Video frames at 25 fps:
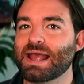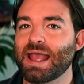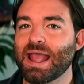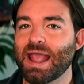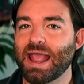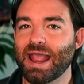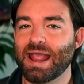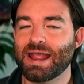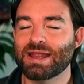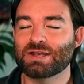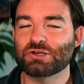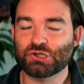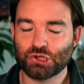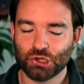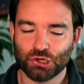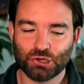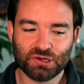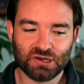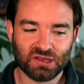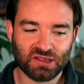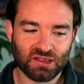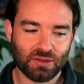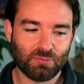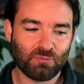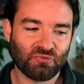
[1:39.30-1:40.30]
and turns
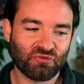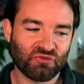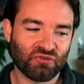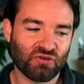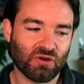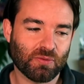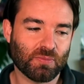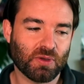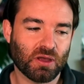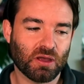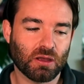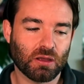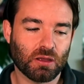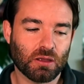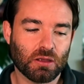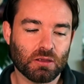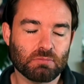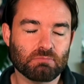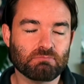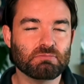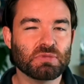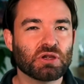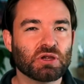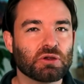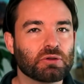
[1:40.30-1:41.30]
them from a
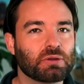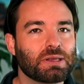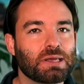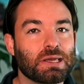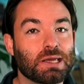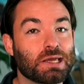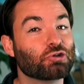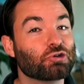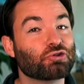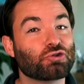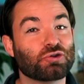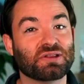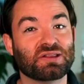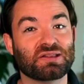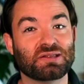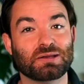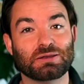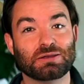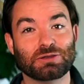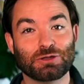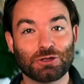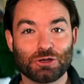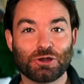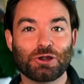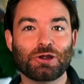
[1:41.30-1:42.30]
merely interested
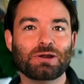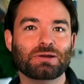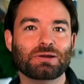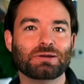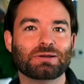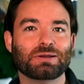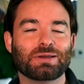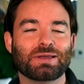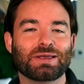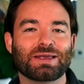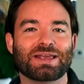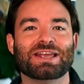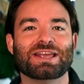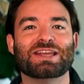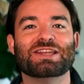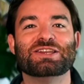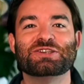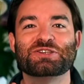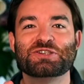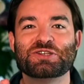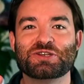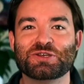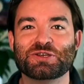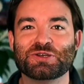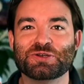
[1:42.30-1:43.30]
looker
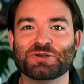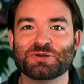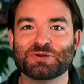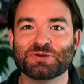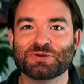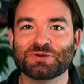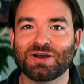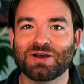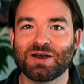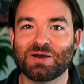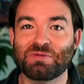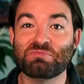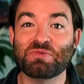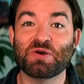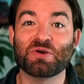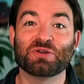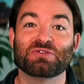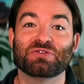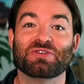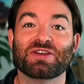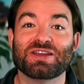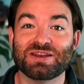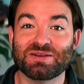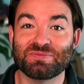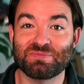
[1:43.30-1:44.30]
into a
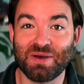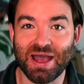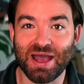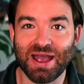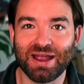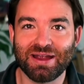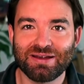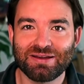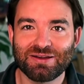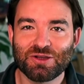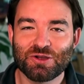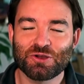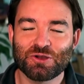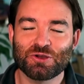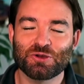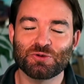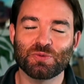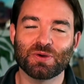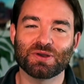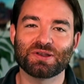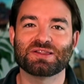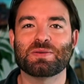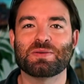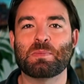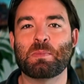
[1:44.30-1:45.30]
motivated buyer who
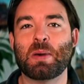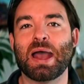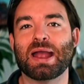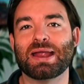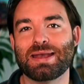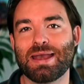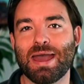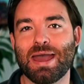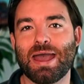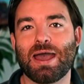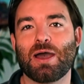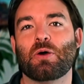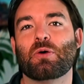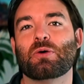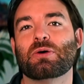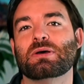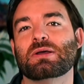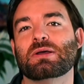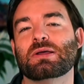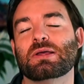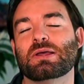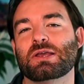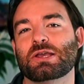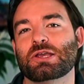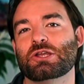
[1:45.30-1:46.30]
wants to buy now.
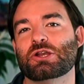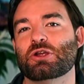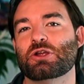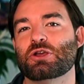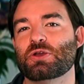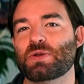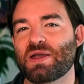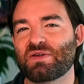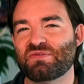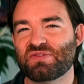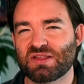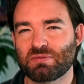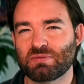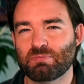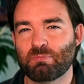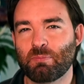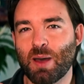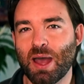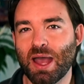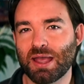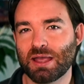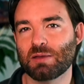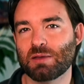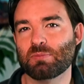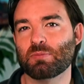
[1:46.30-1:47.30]
You have this
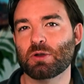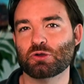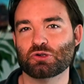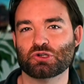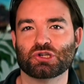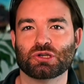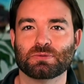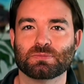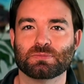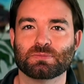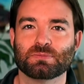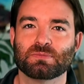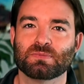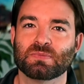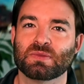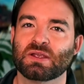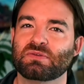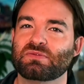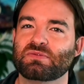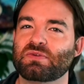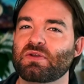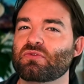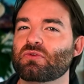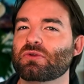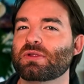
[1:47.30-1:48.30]
buying emotion. If
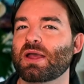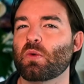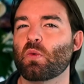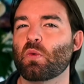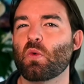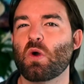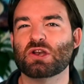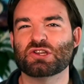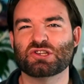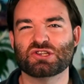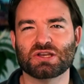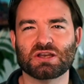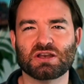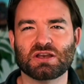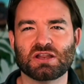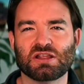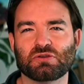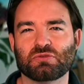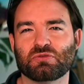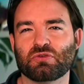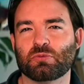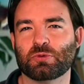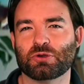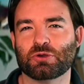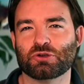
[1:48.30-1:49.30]
you ever watched an
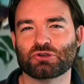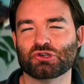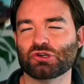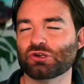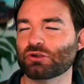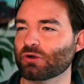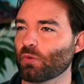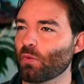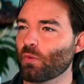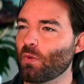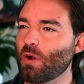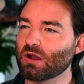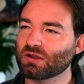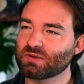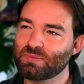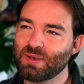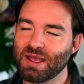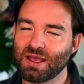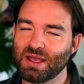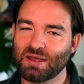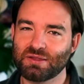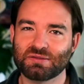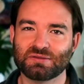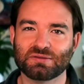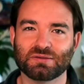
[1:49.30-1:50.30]
infomercial or walked
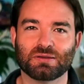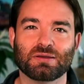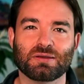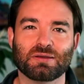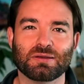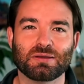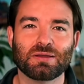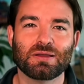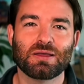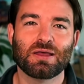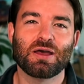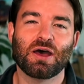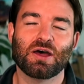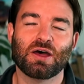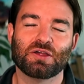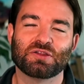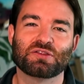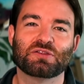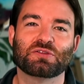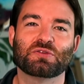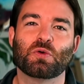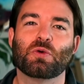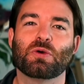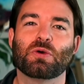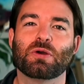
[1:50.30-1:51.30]
past a
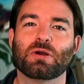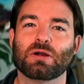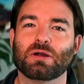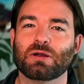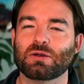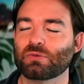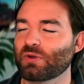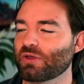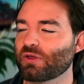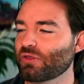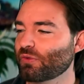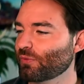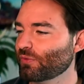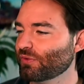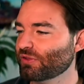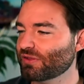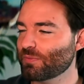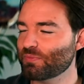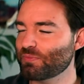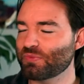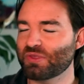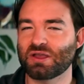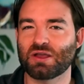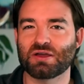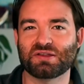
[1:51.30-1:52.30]
store with
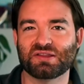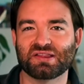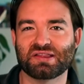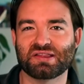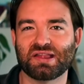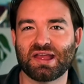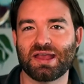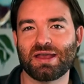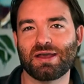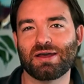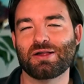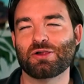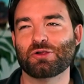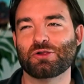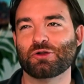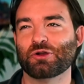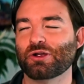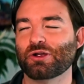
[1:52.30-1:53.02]
something on sale,